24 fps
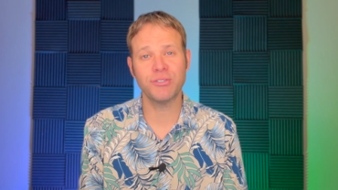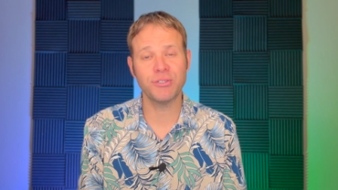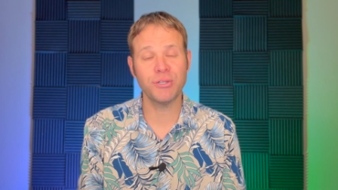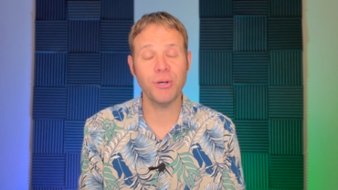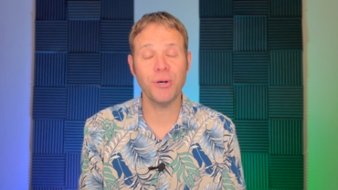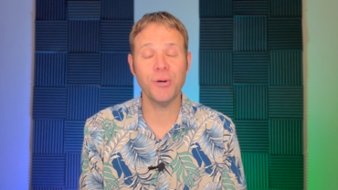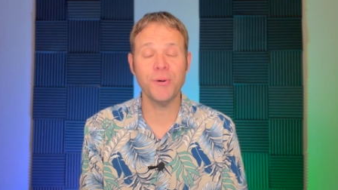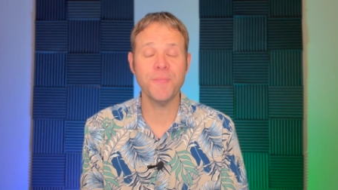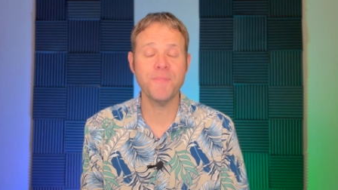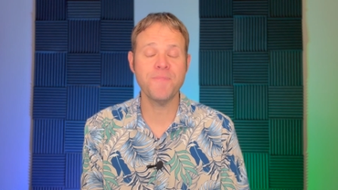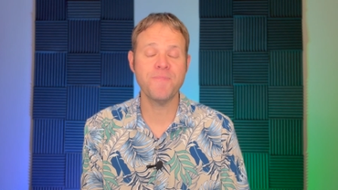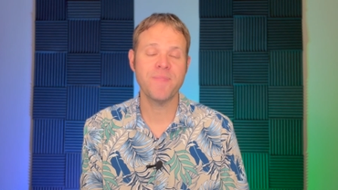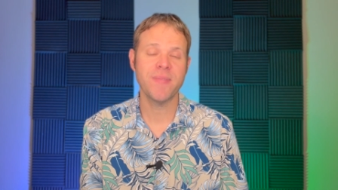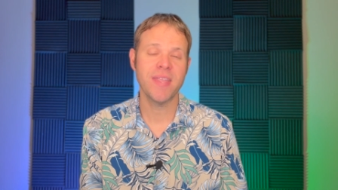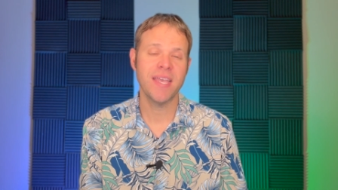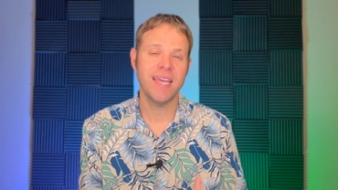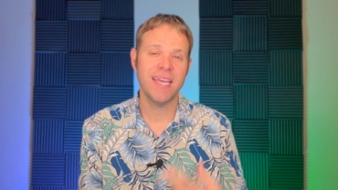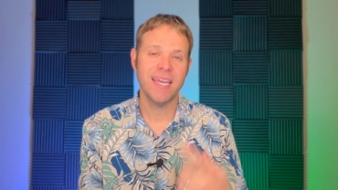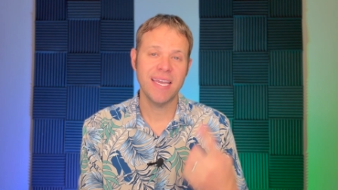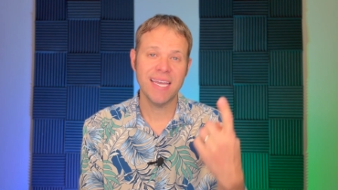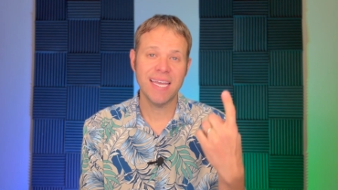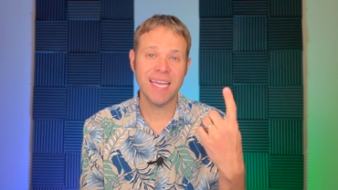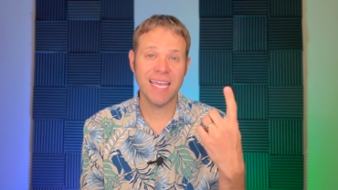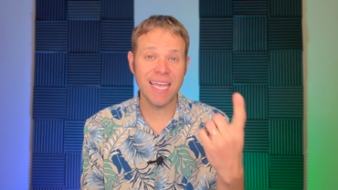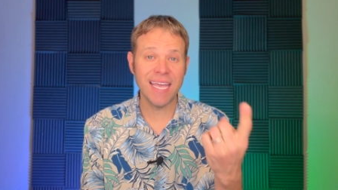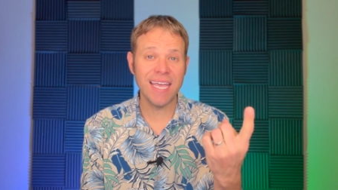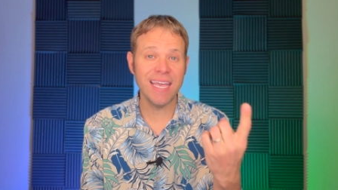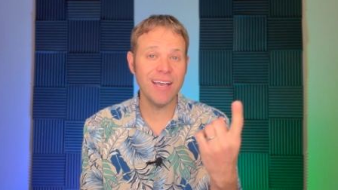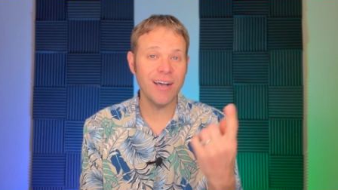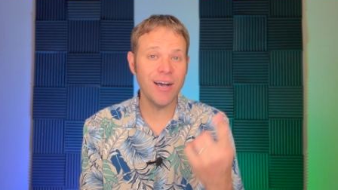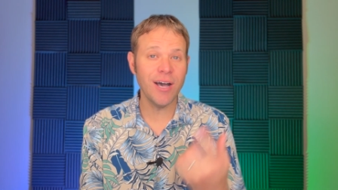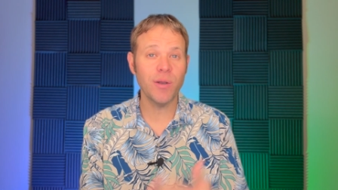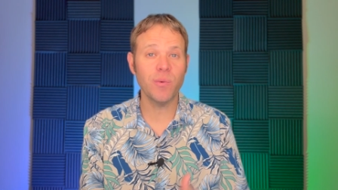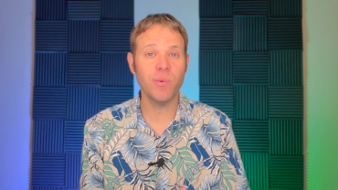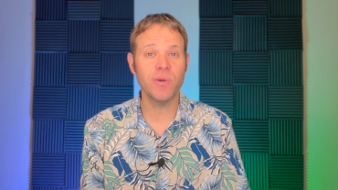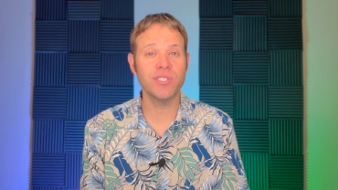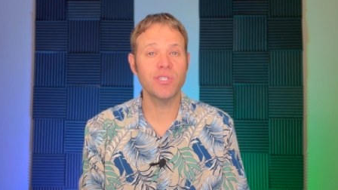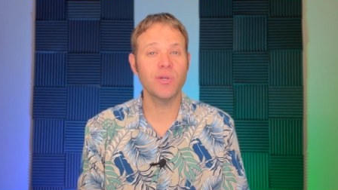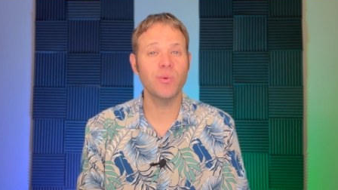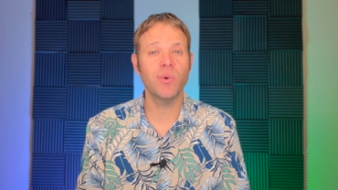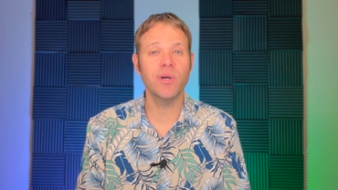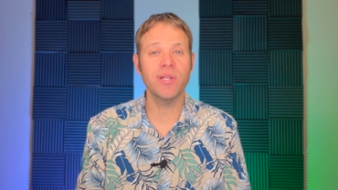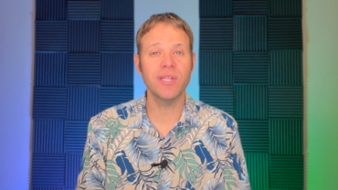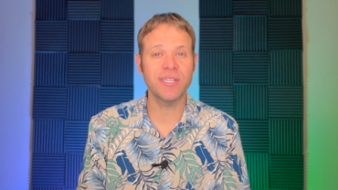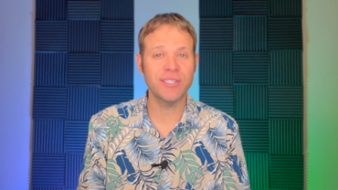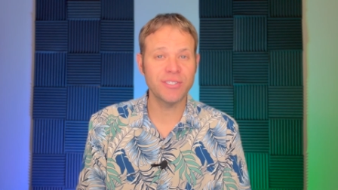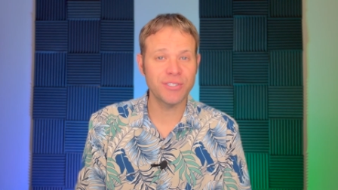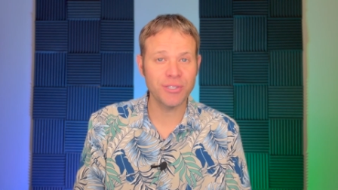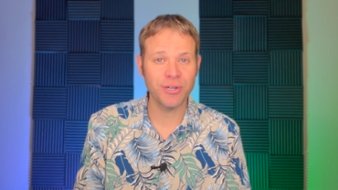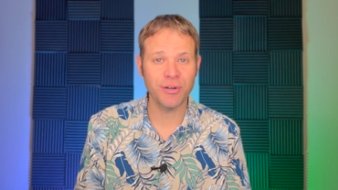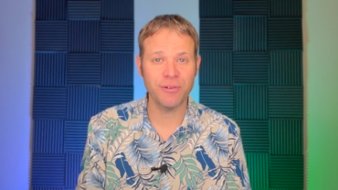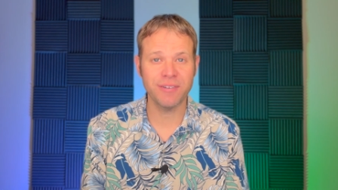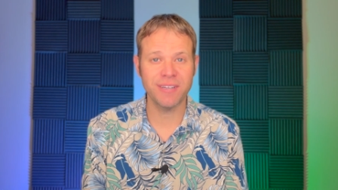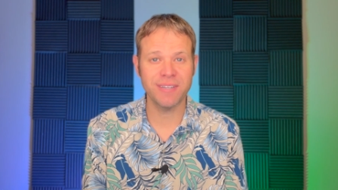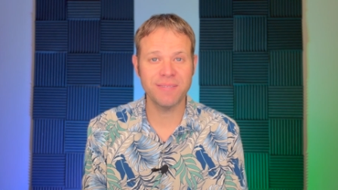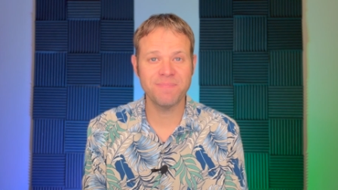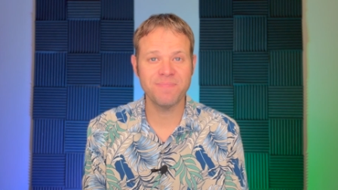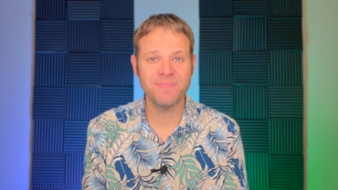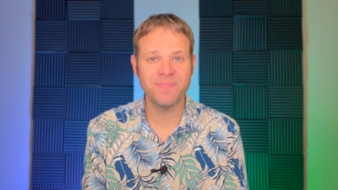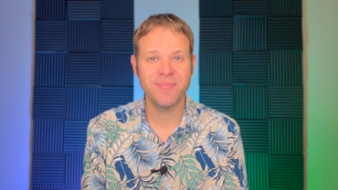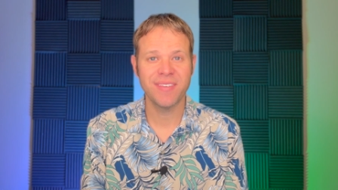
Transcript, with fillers: So, Ehud was a willing servant